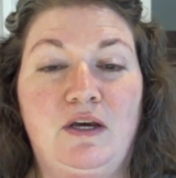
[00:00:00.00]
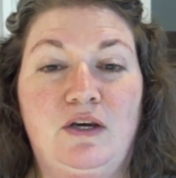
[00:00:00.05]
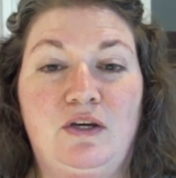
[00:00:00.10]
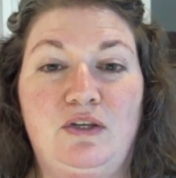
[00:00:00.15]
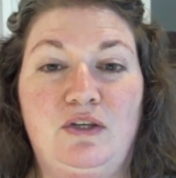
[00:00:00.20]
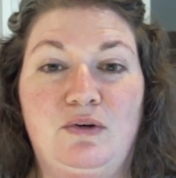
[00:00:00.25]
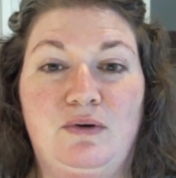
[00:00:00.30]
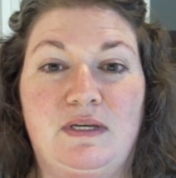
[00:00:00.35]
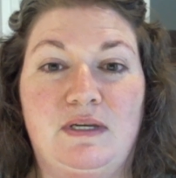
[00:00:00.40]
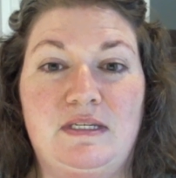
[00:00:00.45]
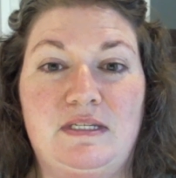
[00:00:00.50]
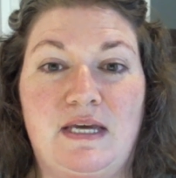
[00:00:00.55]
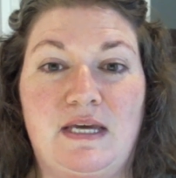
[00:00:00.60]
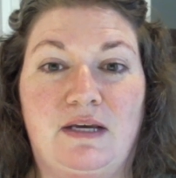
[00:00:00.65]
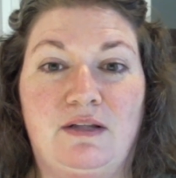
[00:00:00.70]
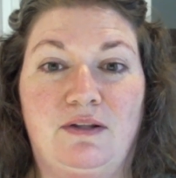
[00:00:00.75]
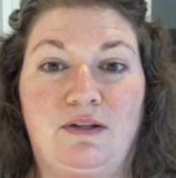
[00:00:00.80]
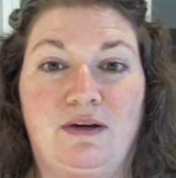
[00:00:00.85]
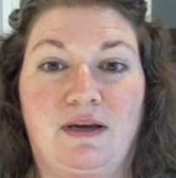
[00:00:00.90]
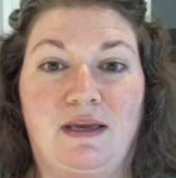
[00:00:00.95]
you can take
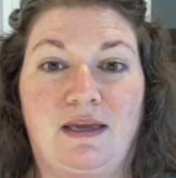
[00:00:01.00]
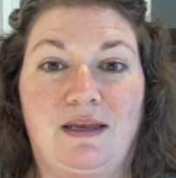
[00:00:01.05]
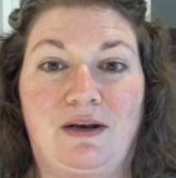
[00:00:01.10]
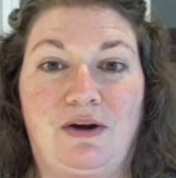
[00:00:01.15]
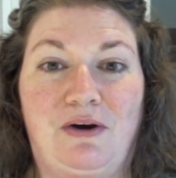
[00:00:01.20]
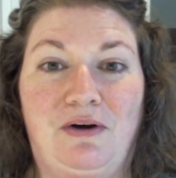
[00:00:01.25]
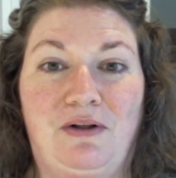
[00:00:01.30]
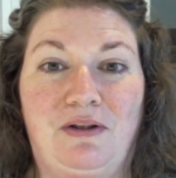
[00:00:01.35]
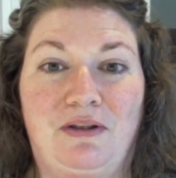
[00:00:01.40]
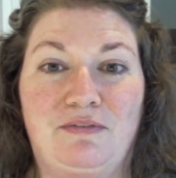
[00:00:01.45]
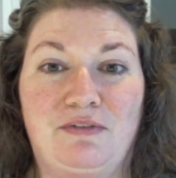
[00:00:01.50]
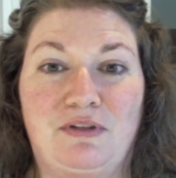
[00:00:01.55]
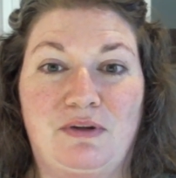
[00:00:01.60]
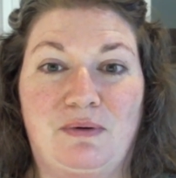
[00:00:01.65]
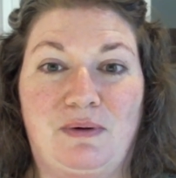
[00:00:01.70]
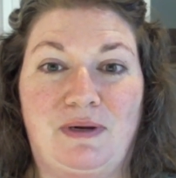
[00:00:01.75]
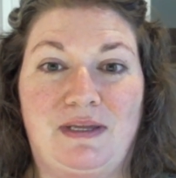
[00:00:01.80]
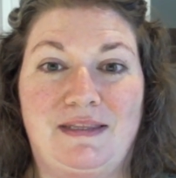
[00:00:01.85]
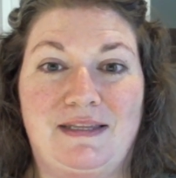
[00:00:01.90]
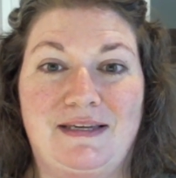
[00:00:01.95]
a look at all of the
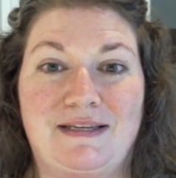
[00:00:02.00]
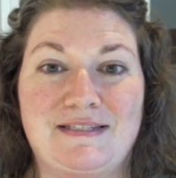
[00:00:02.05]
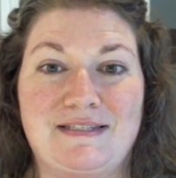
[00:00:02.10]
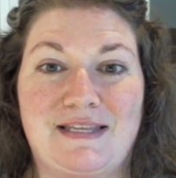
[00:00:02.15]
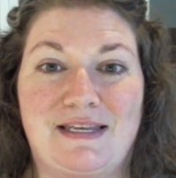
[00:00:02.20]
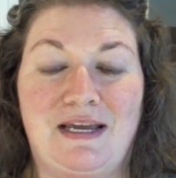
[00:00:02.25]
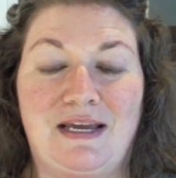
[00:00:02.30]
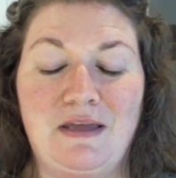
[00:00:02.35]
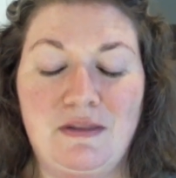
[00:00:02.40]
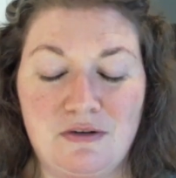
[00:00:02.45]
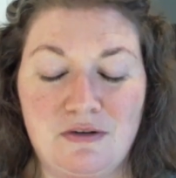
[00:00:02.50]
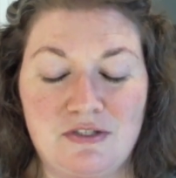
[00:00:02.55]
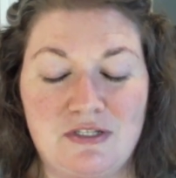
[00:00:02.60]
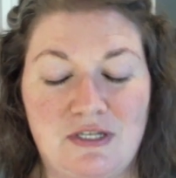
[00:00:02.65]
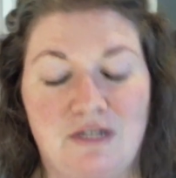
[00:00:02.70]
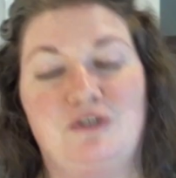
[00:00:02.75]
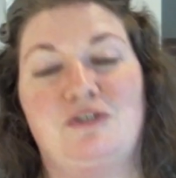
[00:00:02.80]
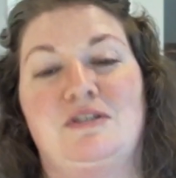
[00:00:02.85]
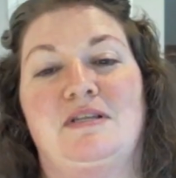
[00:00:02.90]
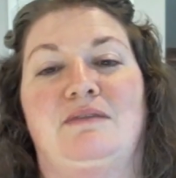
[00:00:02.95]
great things that other
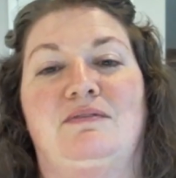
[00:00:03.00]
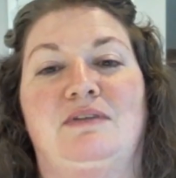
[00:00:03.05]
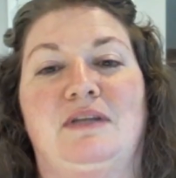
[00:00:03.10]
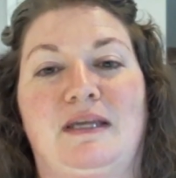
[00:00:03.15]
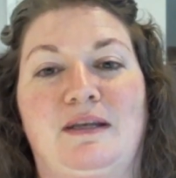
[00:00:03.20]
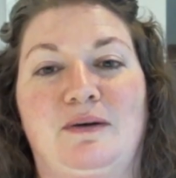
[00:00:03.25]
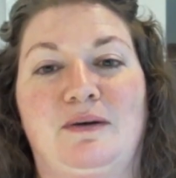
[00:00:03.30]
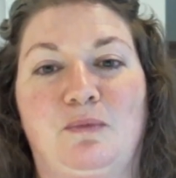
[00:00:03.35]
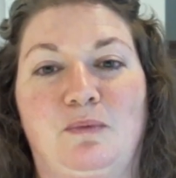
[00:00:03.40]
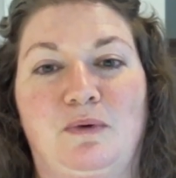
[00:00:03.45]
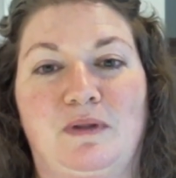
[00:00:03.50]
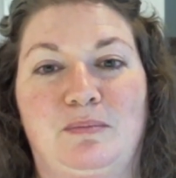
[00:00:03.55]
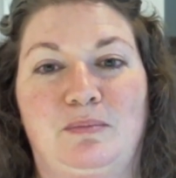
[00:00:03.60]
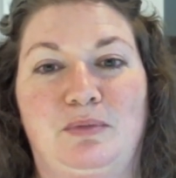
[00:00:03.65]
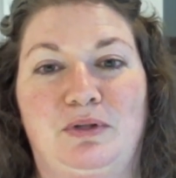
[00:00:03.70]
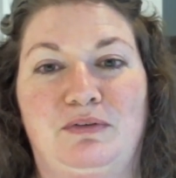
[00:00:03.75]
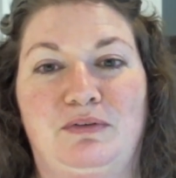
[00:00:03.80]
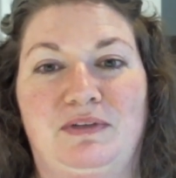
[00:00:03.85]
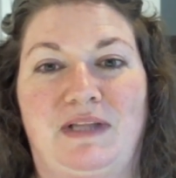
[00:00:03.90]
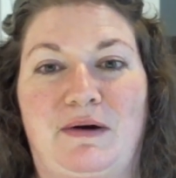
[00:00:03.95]
stitchers have done with
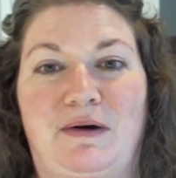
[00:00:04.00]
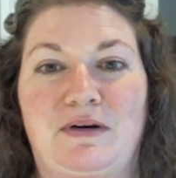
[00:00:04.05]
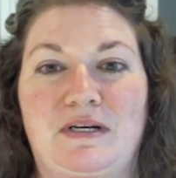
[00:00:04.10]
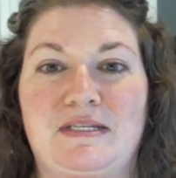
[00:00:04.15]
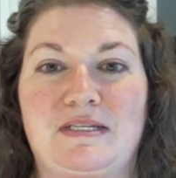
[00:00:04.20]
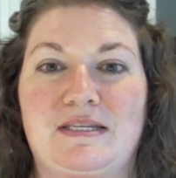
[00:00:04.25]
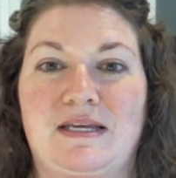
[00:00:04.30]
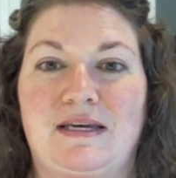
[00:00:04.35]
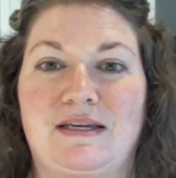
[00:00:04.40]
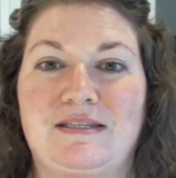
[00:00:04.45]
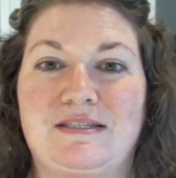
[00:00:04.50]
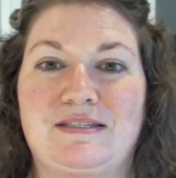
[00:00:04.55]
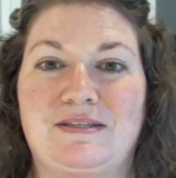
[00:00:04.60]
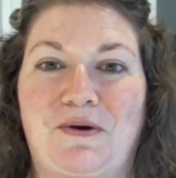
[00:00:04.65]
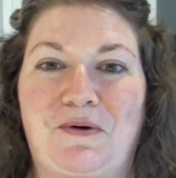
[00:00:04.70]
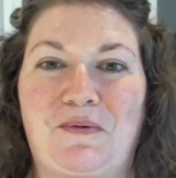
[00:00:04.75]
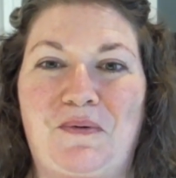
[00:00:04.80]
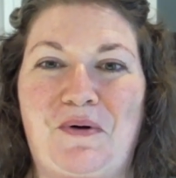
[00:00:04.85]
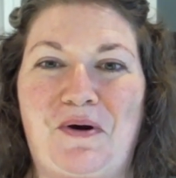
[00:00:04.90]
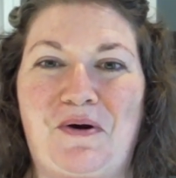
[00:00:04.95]
Blue Flower designs,
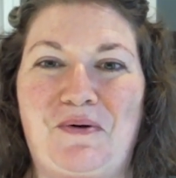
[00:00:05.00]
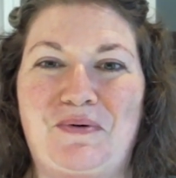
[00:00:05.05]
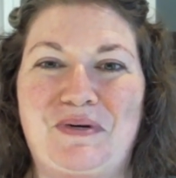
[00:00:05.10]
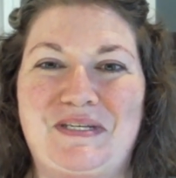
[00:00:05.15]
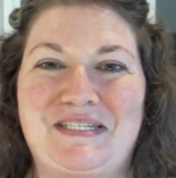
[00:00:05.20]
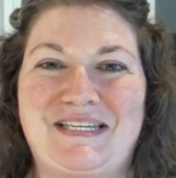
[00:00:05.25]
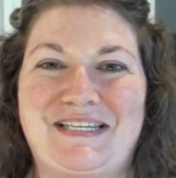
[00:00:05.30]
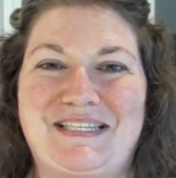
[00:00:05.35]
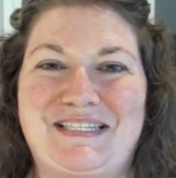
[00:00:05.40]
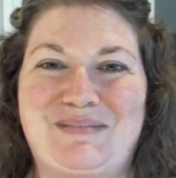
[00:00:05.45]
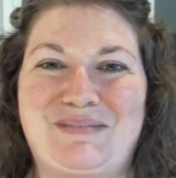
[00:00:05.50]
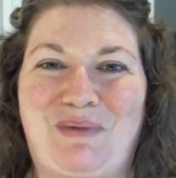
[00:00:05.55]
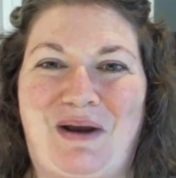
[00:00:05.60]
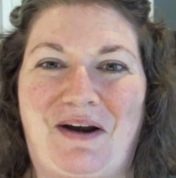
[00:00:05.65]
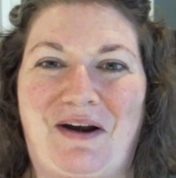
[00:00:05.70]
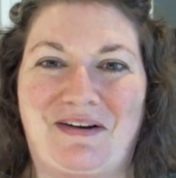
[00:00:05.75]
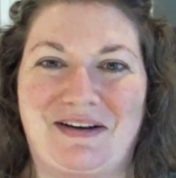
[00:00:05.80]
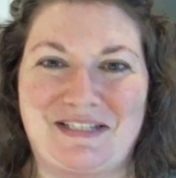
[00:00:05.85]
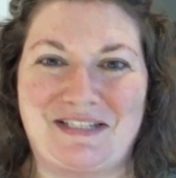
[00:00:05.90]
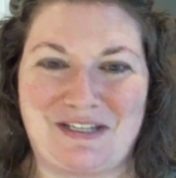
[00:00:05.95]
so always
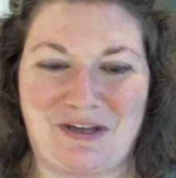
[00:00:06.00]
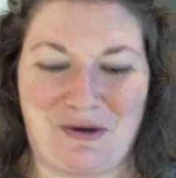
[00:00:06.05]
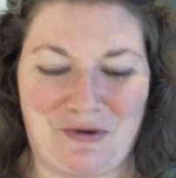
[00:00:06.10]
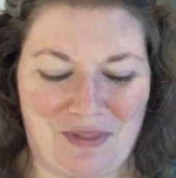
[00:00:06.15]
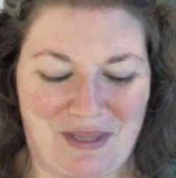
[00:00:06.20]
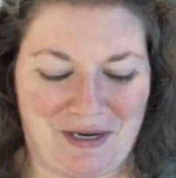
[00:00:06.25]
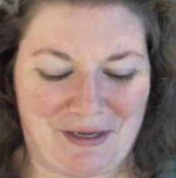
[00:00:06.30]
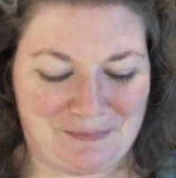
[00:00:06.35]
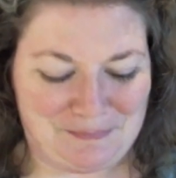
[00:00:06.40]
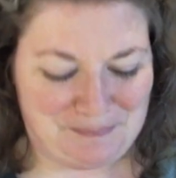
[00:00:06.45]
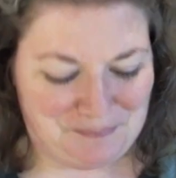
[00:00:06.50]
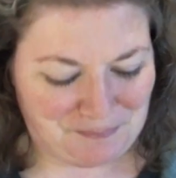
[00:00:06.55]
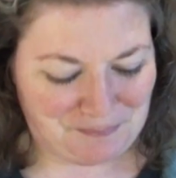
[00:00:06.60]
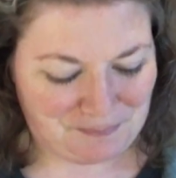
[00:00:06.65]
inspiring to go there.